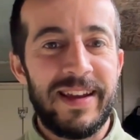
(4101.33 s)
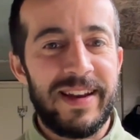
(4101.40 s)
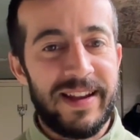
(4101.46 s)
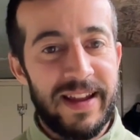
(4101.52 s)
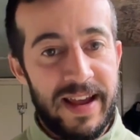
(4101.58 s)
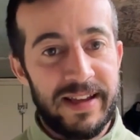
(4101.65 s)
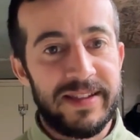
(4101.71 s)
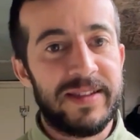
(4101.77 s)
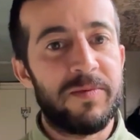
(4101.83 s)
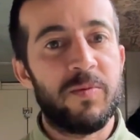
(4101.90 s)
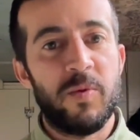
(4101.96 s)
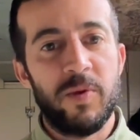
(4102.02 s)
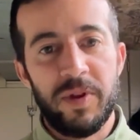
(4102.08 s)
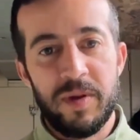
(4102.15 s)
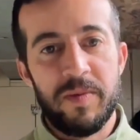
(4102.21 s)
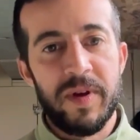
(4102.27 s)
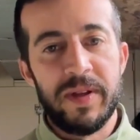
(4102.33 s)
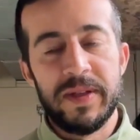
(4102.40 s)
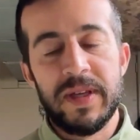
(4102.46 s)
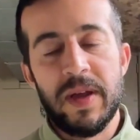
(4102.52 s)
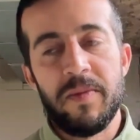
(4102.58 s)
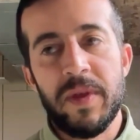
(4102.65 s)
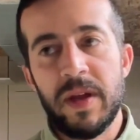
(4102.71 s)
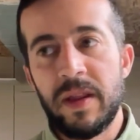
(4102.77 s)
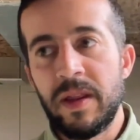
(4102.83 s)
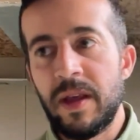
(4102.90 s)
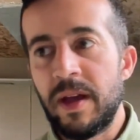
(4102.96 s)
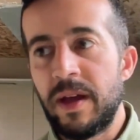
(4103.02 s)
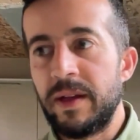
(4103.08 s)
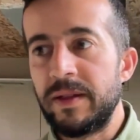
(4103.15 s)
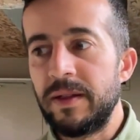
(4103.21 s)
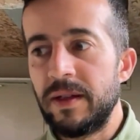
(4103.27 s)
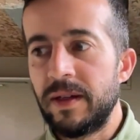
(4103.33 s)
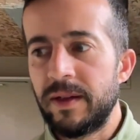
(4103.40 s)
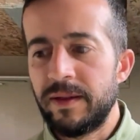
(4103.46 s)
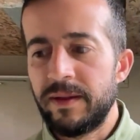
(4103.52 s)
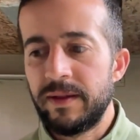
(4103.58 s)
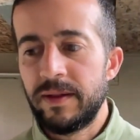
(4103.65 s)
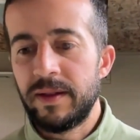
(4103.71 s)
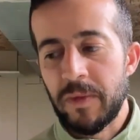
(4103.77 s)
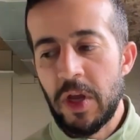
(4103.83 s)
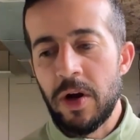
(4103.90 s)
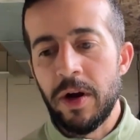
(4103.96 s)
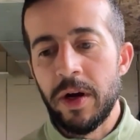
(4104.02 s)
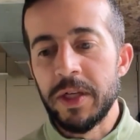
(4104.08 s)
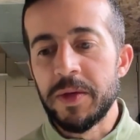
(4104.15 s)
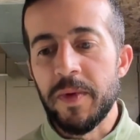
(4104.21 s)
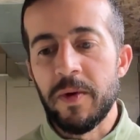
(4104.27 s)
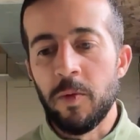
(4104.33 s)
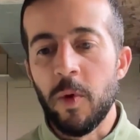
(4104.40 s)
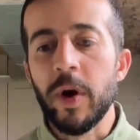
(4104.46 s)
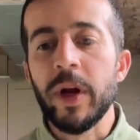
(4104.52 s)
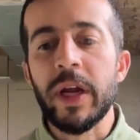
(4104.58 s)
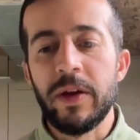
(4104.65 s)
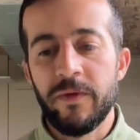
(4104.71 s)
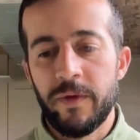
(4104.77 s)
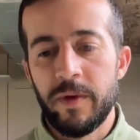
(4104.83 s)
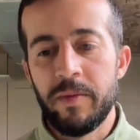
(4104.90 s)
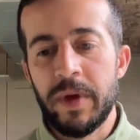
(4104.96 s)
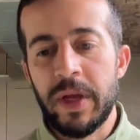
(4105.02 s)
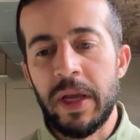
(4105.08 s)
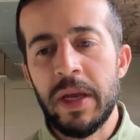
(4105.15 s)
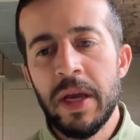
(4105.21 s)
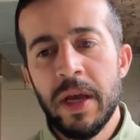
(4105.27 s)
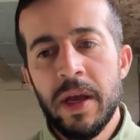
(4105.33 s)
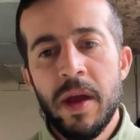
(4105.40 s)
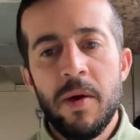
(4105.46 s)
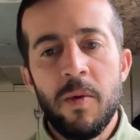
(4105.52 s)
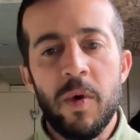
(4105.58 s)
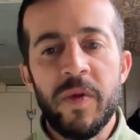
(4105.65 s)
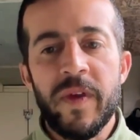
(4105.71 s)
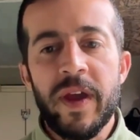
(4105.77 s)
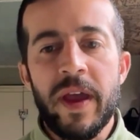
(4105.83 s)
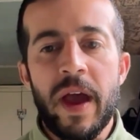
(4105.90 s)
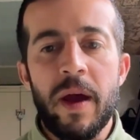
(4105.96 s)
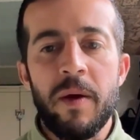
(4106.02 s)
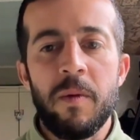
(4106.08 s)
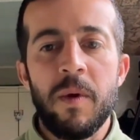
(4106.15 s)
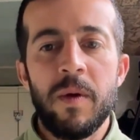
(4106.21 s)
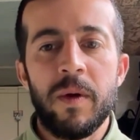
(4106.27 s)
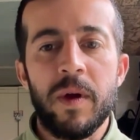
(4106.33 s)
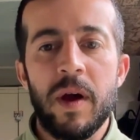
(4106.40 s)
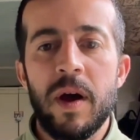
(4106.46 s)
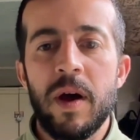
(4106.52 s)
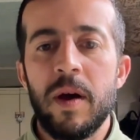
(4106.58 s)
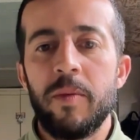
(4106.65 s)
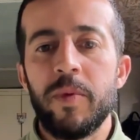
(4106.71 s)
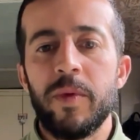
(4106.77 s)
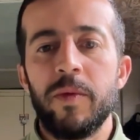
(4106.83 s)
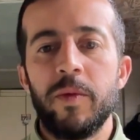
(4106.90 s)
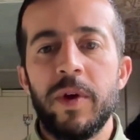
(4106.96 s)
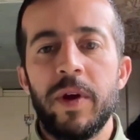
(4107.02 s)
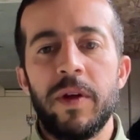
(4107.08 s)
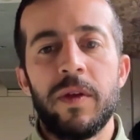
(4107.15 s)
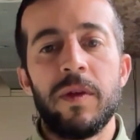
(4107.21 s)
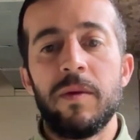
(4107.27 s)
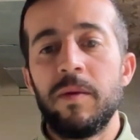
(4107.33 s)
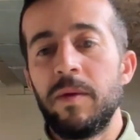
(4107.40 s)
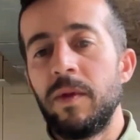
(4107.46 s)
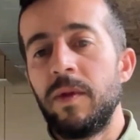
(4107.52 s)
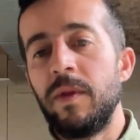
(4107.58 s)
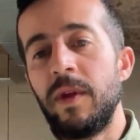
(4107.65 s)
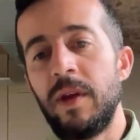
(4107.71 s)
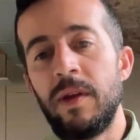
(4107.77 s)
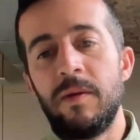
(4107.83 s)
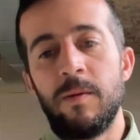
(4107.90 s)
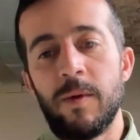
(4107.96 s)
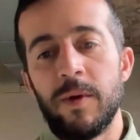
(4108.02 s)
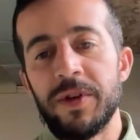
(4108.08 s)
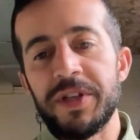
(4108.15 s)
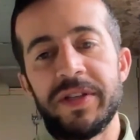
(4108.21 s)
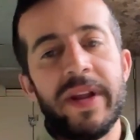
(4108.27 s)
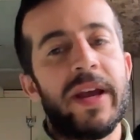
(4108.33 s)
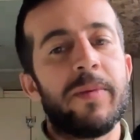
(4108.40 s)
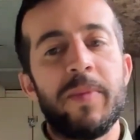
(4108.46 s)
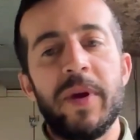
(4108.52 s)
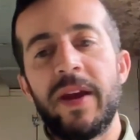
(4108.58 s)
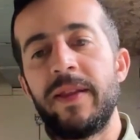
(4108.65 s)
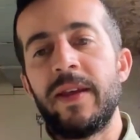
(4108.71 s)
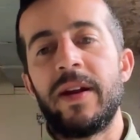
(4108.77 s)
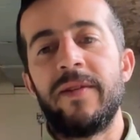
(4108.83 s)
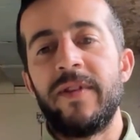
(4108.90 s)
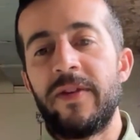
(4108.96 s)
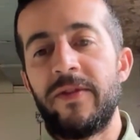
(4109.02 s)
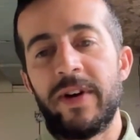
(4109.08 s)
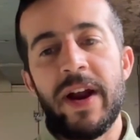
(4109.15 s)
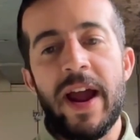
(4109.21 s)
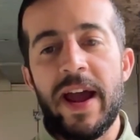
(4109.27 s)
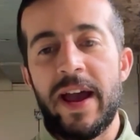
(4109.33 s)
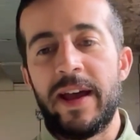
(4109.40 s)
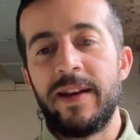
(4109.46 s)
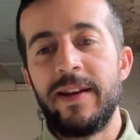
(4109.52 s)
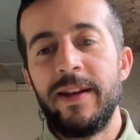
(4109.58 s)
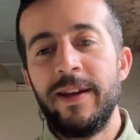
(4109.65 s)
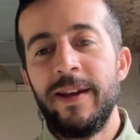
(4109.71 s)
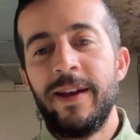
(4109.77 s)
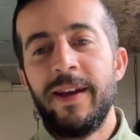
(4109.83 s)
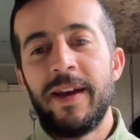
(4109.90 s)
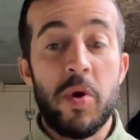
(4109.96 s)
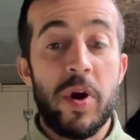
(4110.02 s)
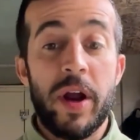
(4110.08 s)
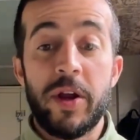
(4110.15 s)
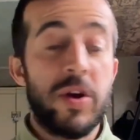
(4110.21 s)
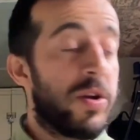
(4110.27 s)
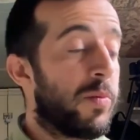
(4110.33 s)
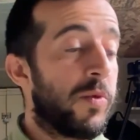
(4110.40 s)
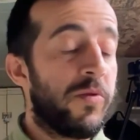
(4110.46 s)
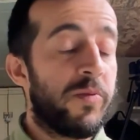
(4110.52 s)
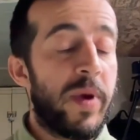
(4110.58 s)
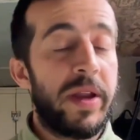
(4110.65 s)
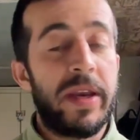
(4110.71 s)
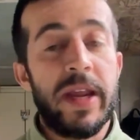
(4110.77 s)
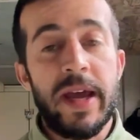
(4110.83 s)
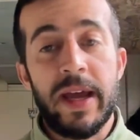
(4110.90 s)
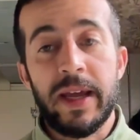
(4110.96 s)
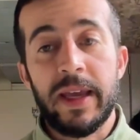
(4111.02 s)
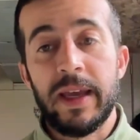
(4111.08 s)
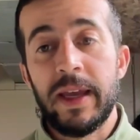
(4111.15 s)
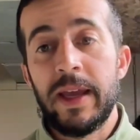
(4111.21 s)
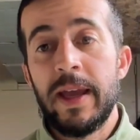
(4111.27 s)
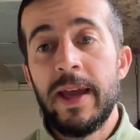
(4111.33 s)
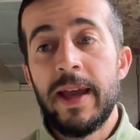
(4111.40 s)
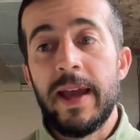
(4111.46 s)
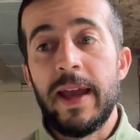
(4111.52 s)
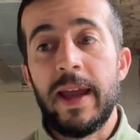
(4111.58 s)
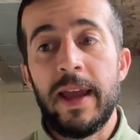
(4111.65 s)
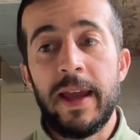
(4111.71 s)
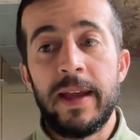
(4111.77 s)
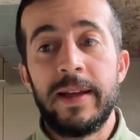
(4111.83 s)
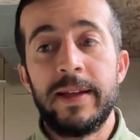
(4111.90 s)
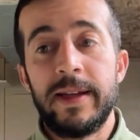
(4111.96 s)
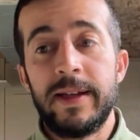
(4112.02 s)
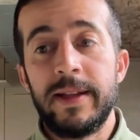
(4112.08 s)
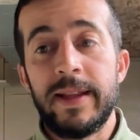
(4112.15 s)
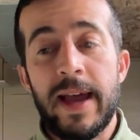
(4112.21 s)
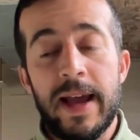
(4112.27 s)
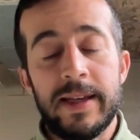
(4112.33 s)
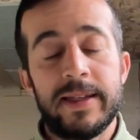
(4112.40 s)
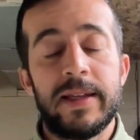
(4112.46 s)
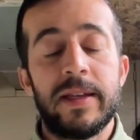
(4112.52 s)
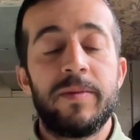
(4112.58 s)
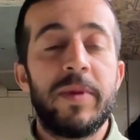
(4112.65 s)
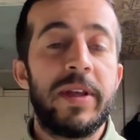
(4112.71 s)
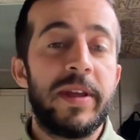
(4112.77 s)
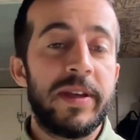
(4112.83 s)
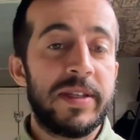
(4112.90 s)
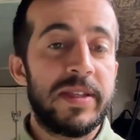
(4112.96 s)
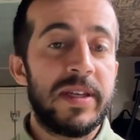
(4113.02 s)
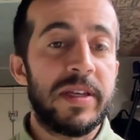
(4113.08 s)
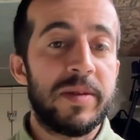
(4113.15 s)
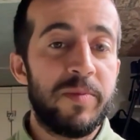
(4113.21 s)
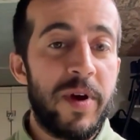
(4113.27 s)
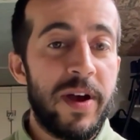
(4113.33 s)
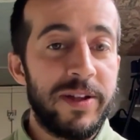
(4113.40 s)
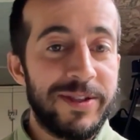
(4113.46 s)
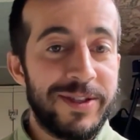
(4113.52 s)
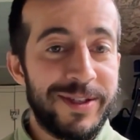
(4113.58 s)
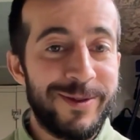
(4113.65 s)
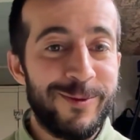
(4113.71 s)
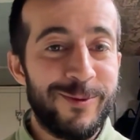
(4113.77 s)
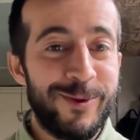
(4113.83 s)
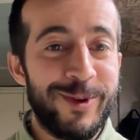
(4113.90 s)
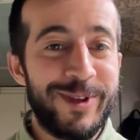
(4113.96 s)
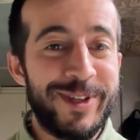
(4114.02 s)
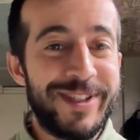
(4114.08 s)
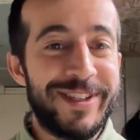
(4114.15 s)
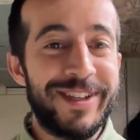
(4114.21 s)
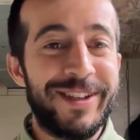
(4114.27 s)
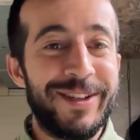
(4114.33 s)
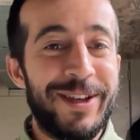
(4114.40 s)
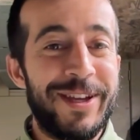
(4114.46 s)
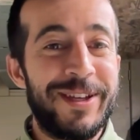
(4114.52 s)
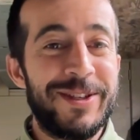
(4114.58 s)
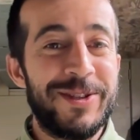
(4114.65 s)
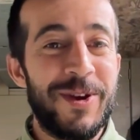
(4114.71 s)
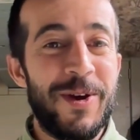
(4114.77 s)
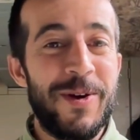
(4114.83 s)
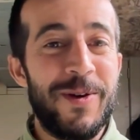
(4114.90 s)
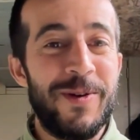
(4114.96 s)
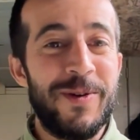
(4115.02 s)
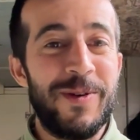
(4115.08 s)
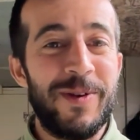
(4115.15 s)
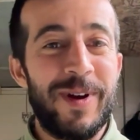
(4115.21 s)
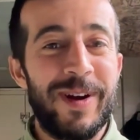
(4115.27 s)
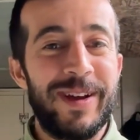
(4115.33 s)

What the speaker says: has really been something that it's been working for me. One day I woke up with the worst neck pain that I've ever had, where I couldn't move my neck, and it lasted me like 6 months, realistically. So,